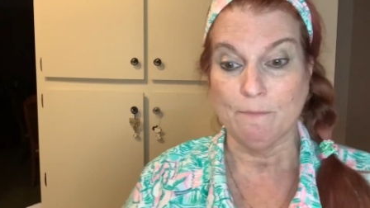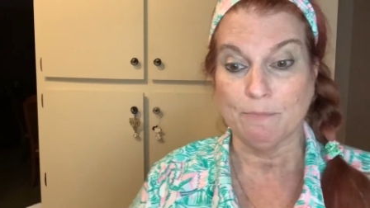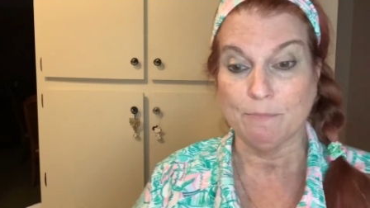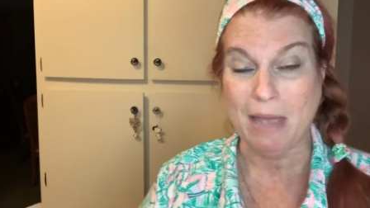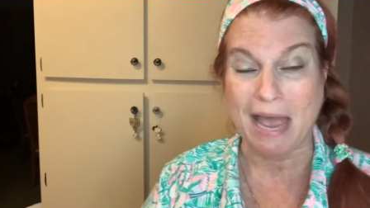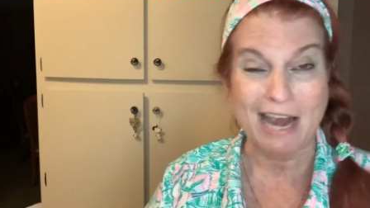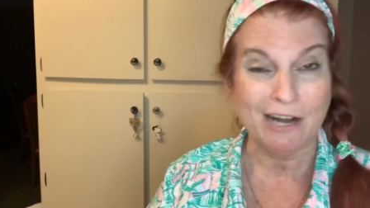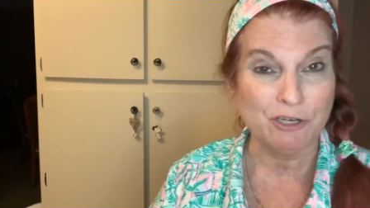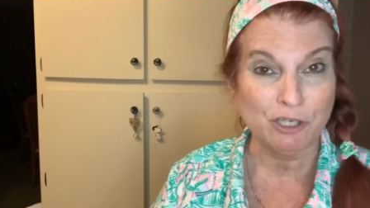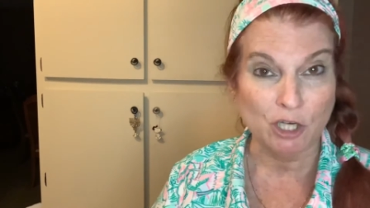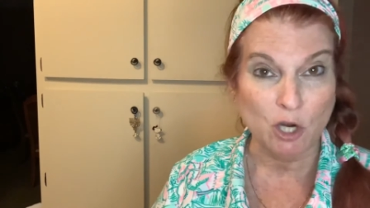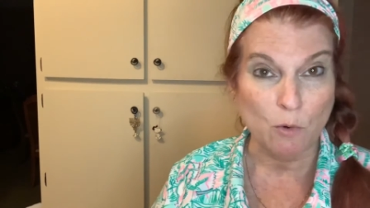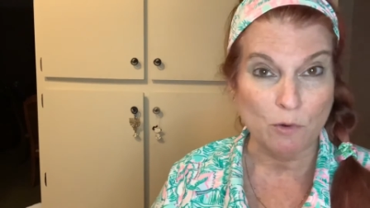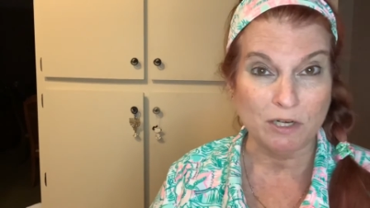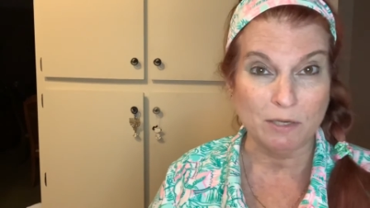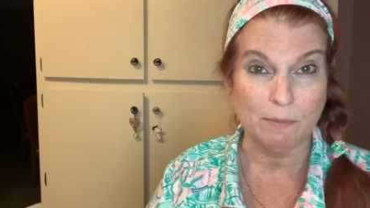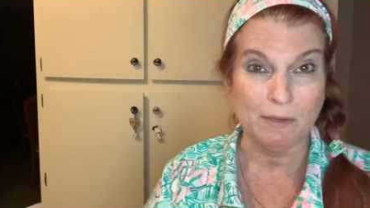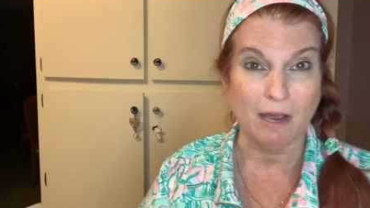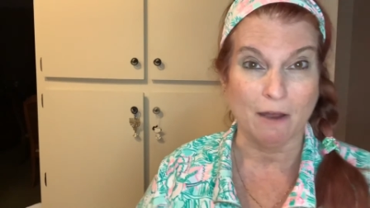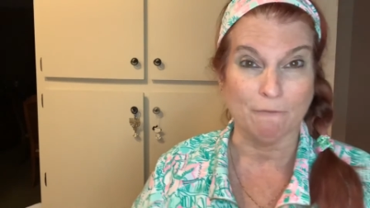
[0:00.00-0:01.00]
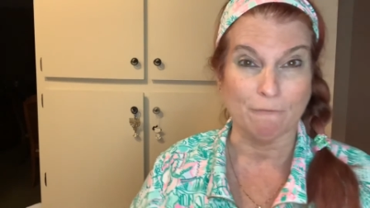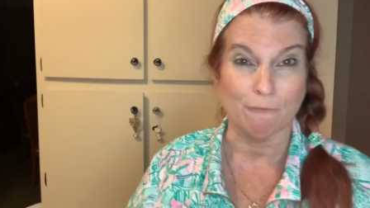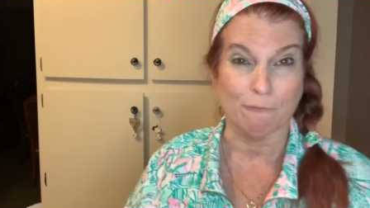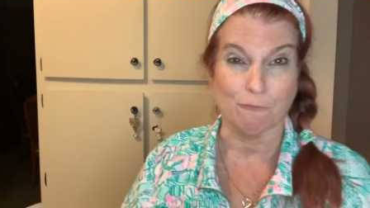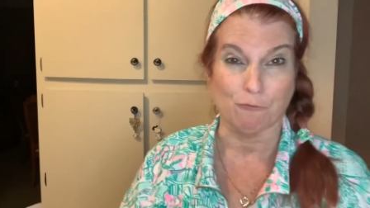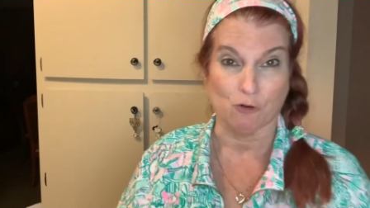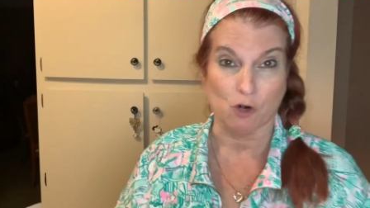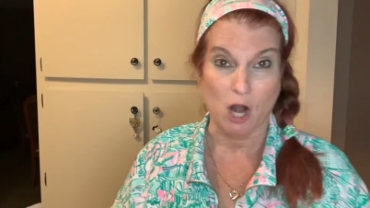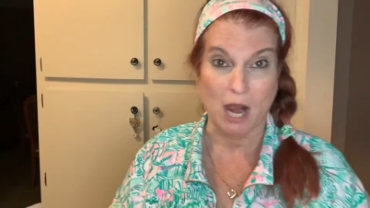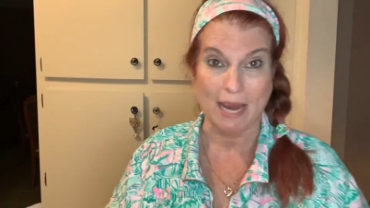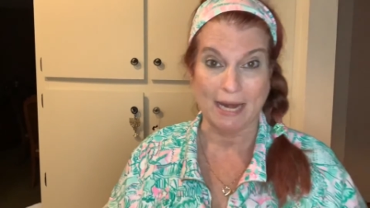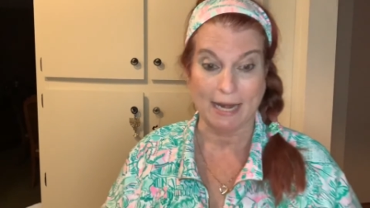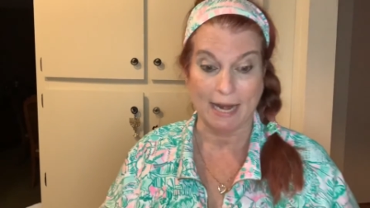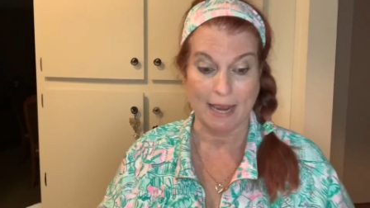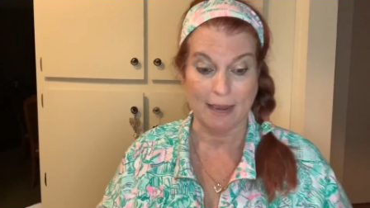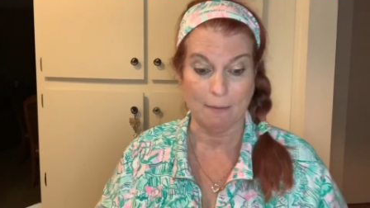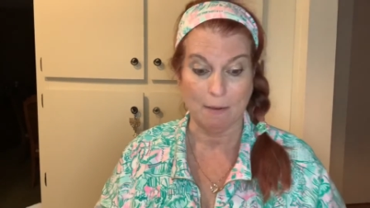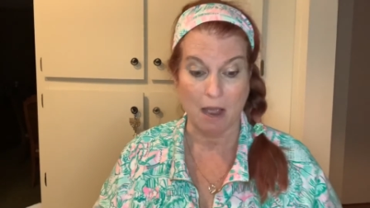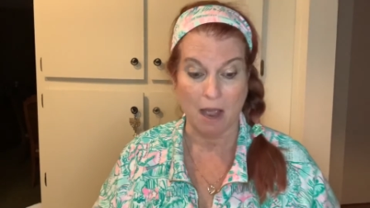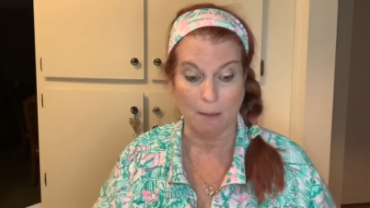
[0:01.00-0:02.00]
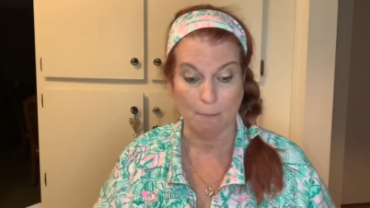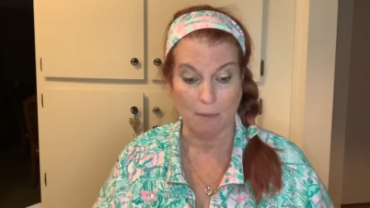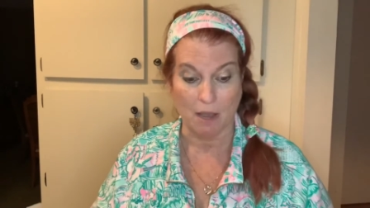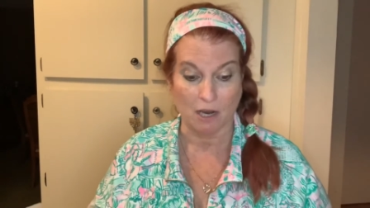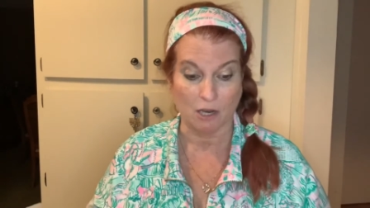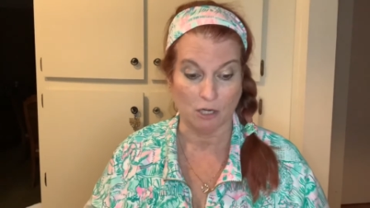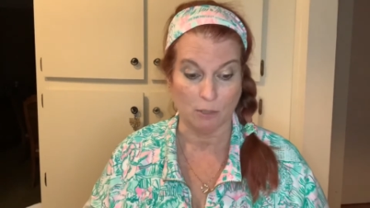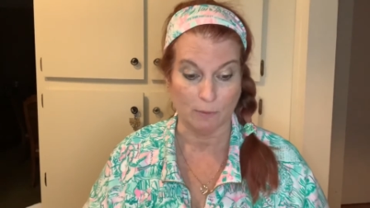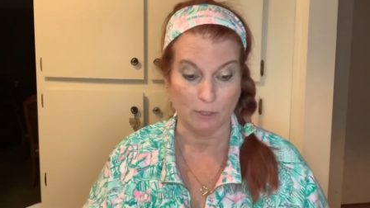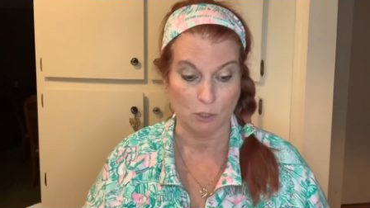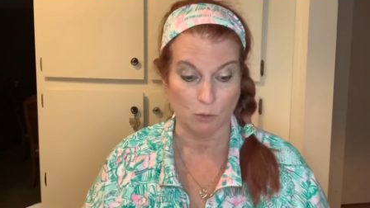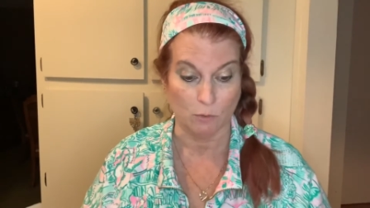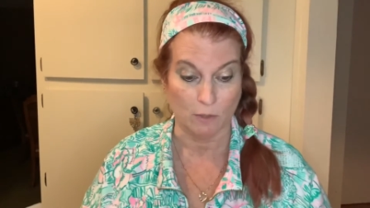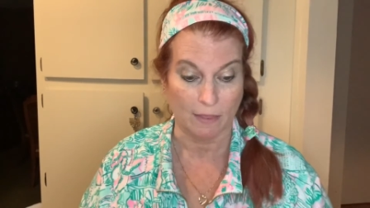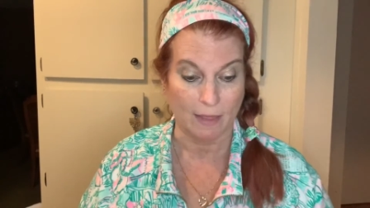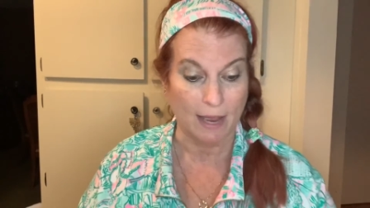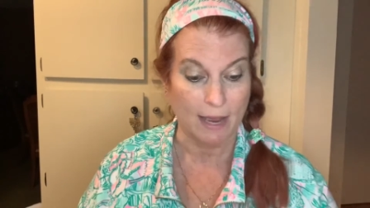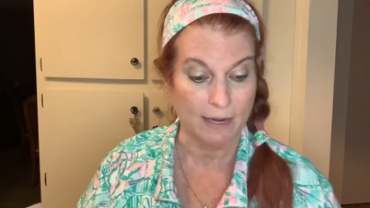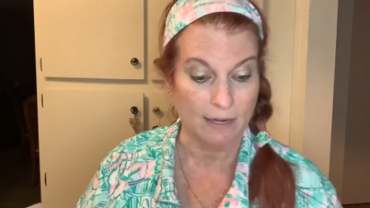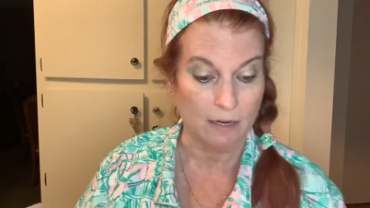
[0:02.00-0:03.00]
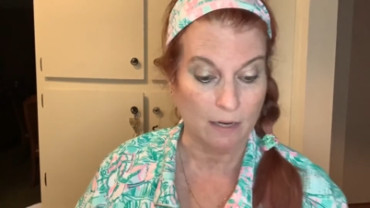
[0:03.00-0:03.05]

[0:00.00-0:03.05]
actually going to be on Friday. I'm not going to be doing that.